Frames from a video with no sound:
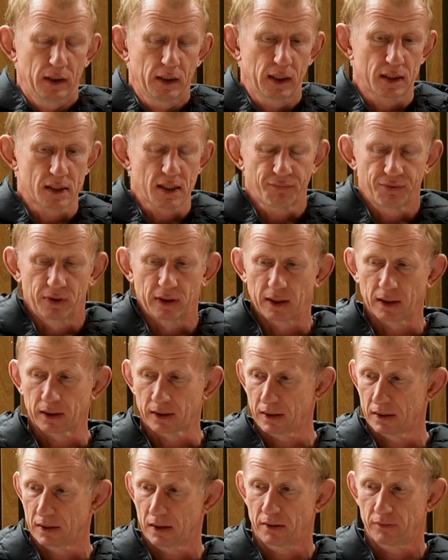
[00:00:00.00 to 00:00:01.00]

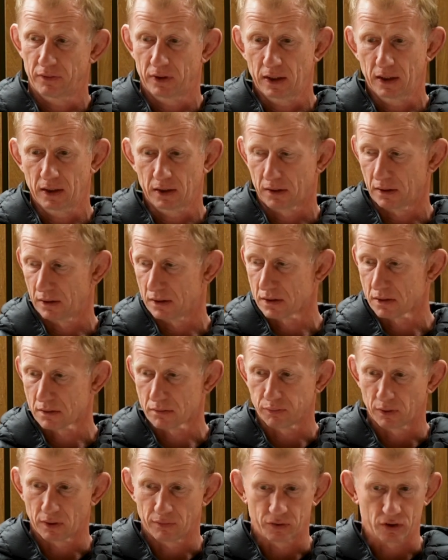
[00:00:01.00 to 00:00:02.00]
Definitely. If you think it's
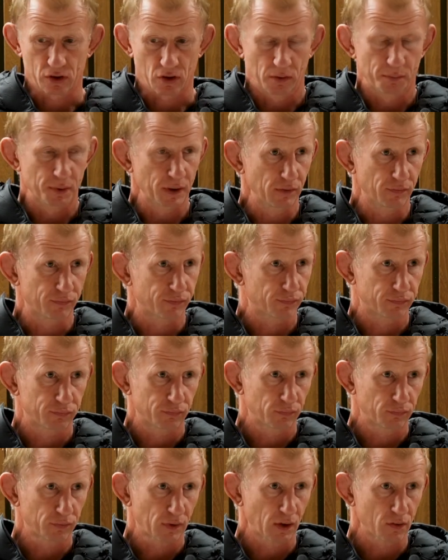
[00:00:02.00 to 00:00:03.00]
what it was going to be,
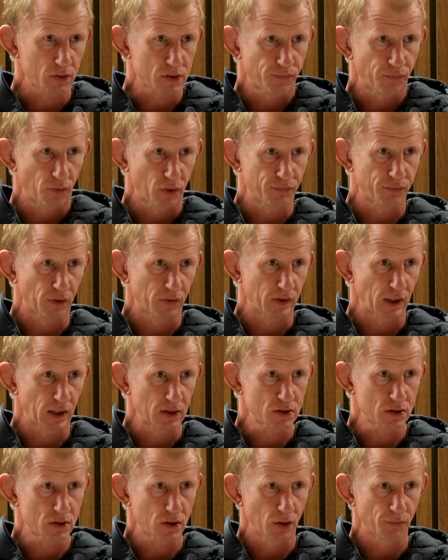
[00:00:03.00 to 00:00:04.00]
close to
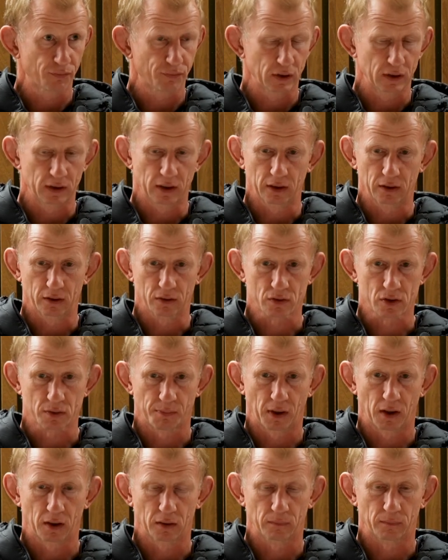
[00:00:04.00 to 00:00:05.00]
45,000 hopefully here
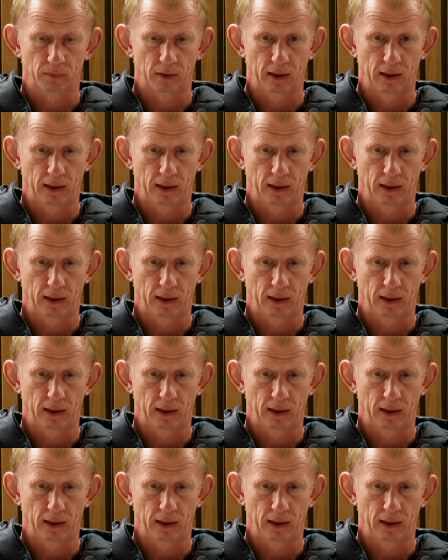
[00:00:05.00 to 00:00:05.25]
tomorrow.